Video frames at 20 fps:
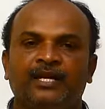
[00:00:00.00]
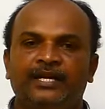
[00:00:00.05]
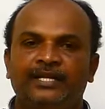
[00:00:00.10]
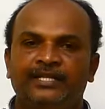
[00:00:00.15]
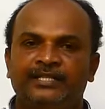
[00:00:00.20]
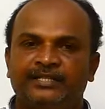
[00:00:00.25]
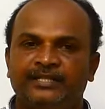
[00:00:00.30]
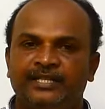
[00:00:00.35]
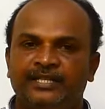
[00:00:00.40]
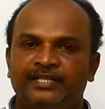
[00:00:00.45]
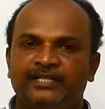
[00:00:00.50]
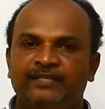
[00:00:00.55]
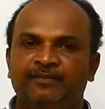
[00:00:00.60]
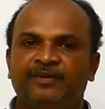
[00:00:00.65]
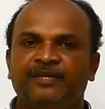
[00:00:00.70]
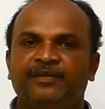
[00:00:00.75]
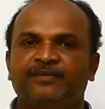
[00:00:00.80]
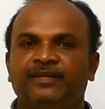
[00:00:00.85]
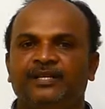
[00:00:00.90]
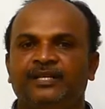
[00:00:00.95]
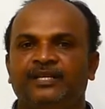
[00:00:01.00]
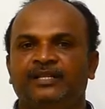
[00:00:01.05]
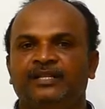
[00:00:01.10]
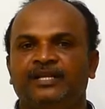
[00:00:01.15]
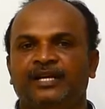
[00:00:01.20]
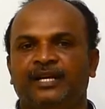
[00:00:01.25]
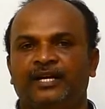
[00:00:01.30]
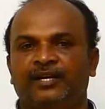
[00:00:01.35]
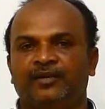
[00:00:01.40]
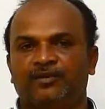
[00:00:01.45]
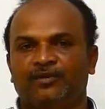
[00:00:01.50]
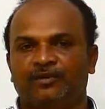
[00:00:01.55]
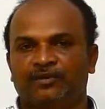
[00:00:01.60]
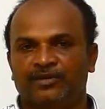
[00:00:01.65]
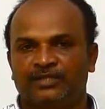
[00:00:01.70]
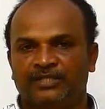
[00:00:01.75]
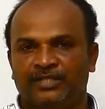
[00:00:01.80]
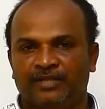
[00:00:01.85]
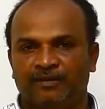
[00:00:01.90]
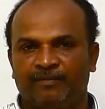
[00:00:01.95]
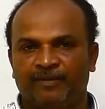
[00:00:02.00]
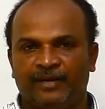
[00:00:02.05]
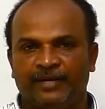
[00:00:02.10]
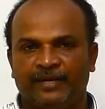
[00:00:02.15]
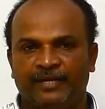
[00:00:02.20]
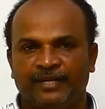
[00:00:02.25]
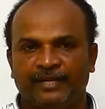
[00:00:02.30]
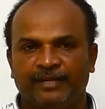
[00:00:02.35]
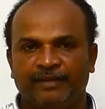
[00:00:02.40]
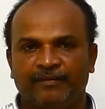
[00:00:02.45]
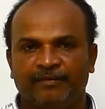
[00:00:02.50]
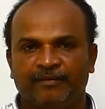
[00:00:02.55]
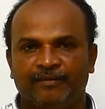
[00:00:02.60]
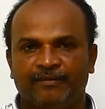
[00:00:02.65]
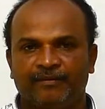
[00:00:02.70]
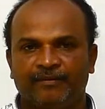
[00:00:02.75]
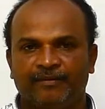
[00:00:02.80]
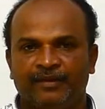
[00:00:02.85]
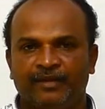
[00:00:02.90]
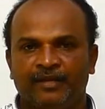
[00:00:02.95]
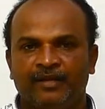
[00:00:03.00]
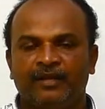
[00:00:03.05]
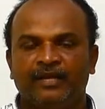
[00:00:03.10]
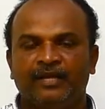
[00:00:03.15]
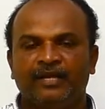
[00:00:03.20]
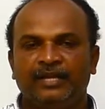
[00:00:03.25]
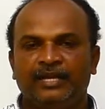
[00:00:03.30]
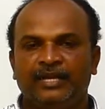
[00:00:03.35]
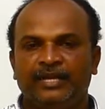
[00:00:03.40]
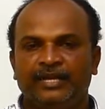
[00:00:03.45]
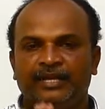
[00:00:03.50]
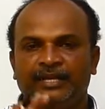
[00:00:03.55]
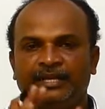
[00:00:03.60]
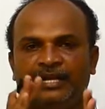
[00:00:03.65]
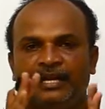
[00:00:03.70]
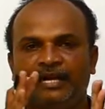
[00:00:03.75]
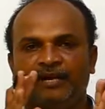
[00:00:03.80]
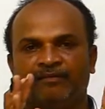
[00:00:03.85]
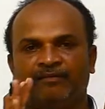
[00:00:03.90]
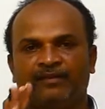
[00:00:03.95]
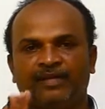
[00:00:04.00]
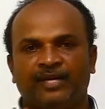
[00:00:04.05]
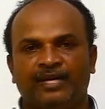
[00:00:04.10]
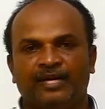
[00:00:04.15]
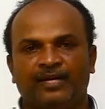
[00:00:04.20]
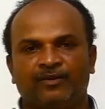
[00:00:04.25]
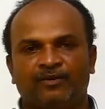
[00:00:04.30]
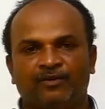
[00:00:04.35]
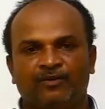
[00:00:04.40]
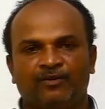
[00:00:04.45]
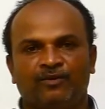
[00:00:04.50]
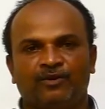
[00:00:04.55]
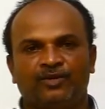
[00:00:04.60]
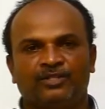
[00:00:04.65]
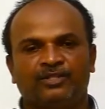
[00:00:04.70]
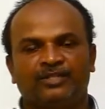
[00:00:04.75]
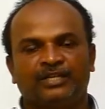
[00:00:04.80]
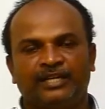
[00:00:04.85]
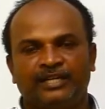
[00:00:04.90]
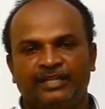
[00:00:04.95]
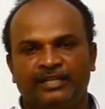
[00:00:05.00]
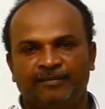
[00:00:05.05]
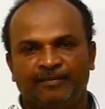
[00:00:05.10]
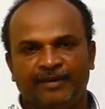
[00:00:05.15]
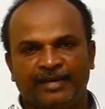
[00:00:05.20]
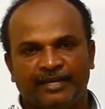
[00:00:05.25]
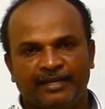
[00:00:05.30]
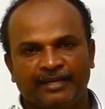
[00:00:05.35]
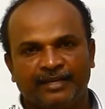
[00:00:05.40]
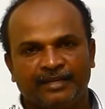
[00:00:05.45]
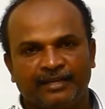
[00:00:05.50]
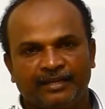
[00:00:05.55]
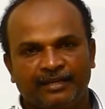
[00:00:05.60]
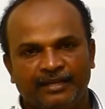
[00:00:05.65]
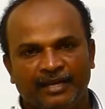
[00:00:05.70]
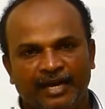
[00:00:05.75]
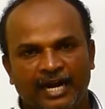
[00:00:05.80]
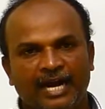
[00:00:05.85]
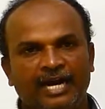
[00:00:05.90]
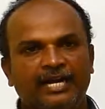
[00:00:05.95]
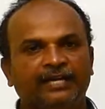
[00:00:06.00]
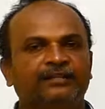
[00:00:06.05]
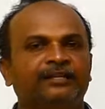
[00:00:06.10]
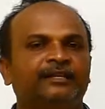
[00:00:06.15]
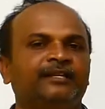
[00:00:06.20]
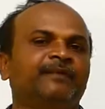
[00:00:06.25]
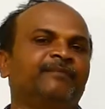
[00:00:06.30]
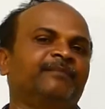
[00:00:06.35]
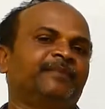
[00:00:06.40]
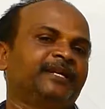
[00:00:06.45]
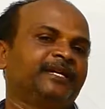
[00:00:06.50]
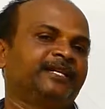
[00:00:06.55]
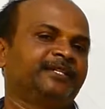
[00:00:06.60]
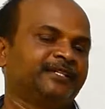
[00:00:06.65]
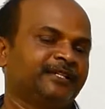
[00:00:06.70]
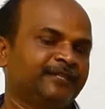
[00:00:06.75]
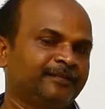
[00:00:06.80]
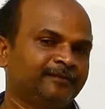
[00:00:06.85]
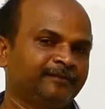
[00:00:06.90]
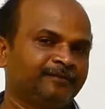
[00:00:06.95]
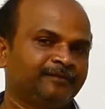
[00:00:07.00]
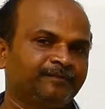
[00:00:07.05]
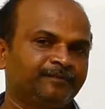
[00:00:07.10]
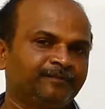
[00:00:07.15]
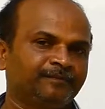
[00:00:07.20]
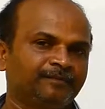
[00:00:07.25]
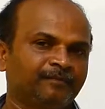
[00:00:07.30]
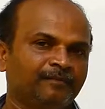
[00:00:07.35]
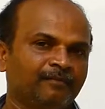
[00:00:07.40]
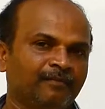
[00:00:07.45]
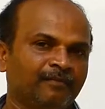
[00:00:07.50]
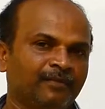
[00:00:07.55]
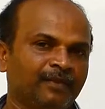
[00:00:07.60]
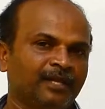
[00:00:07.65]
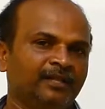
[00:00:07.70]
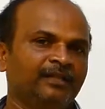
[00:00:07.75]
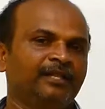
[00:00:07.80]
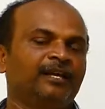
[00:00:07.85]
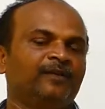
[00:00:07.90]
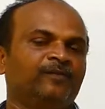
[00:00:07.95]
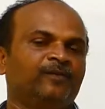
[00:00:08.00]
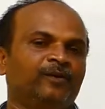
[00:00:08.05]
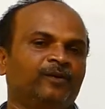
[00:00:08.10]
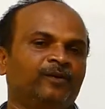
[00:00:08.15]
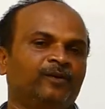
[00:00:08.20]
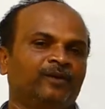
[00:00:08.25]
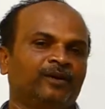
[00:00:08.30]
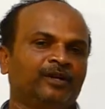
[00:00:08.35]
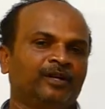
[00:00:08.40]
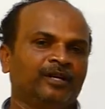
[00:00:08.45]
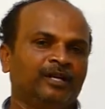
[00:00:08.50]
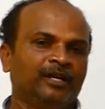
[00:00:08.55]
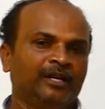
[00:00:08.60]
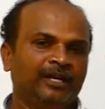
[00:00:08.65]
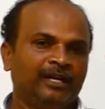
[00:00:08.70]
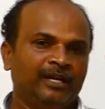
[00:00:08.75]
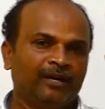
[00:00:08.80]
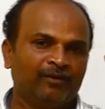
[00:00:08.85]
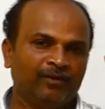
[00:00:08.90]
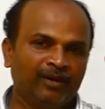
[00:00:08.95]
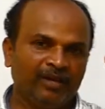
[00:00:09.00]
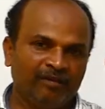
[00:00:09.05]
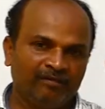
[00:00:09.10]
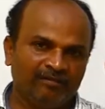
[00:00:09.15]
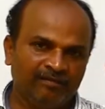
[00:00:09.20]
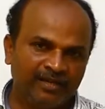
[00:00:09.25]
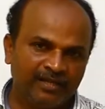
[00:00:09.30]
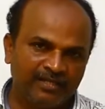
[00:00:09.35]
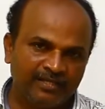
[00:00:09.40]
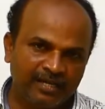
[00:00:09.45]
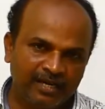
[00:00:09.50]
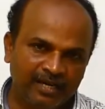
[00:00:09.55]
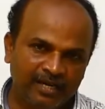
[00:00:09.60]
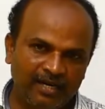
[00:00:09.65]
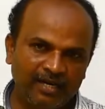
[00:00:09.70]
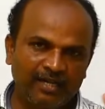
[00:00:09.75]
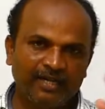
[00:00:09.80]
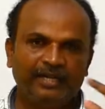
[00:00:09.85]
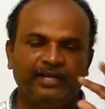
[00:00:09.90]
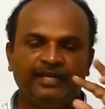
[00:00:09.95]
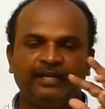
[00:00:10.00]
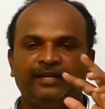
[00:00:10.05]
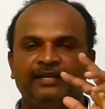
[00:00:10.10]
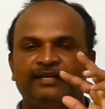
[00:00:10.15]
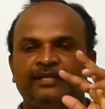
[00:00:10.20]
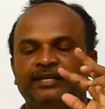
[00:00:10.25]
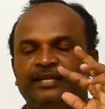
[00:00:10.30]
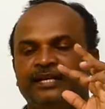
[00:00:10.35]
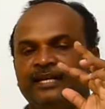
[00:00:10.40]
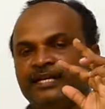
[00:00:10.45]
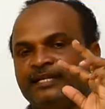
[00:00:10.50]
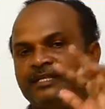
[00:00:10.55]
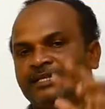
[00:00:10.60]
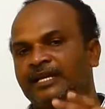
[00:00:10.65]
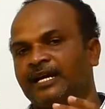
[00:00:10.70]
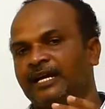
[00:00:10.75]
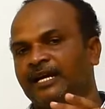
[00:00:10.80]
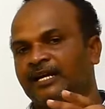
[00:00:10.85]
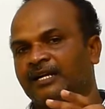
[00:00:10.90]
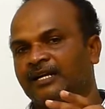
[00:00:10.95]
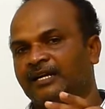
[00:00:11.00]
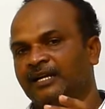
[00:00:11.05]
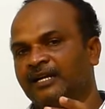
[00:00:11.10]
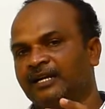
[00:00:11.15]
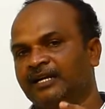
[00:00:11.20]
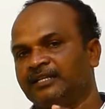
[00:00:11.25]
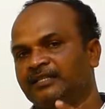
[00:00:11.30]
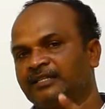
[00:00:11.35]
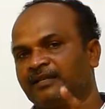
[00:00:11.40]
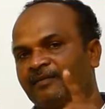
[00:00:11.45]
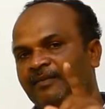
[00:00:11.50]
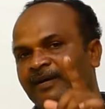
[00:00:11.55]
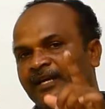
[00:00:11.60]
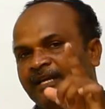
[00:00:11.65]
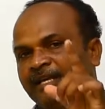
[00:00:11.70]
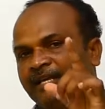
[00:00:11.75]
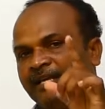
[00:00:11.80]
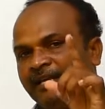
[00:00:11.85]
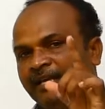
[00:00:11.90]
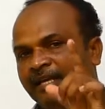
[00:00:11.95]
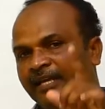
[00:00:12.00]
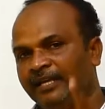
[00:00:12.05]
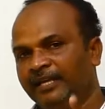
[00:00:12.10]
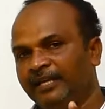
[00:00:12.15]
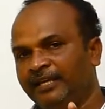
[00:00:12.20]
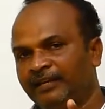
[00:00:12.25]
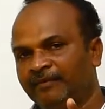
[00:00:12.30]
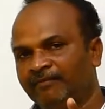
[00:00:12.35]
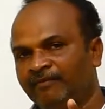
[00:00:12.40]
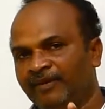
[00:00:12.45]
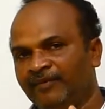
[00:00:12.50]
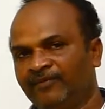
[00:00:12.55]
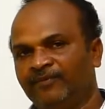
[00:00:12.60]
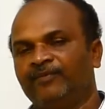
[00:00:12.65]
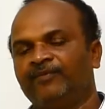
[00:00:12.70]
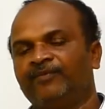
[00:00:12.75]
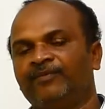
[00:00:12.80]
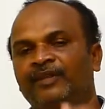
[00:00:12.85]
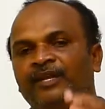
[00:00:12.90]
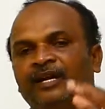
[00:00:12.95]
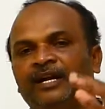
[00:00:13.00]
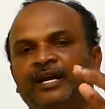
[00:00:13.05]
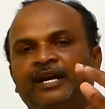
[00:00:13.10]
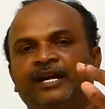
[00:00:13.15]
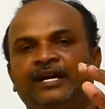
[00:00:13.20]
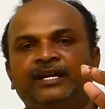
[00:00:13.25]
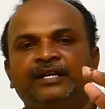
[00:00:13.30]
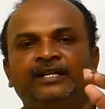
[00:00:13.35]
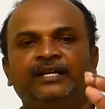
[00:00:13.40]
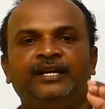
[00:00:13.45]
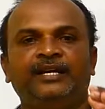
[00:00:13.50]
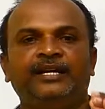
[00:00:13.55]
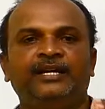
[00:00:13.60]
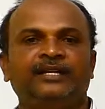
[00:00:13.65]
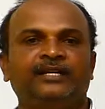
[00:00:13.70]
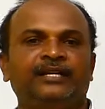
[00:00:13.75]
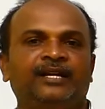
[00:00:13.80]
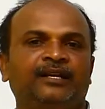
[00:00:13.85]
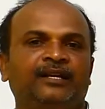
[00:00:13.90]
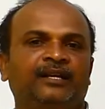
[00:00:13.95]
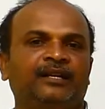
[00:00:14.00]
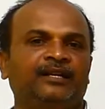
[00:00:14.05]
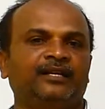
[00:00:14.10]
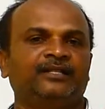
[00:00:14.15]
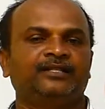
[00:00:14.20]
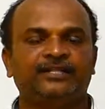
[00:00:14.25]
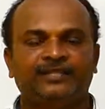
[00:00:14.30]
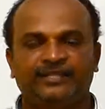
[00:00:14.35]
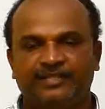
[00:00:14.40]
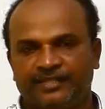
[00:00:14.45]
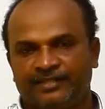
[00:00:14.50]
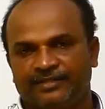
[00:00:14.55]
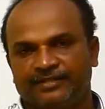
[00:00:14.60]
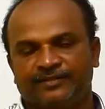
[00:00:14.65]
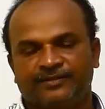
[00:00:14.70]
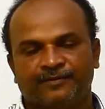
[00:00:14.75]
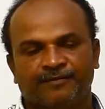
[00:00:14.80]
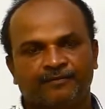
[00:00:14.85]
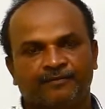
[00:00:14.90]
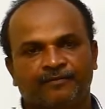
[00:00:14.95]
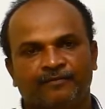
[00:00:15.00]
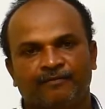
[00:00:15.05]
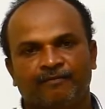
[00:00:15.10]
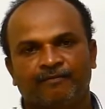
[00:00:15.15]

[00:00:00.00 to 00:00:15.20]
distance between the electrodes in the battery, area of the electrodes in the battery, and the temperature. Therefore, now every cell is characterized by E M F and the internal resistance.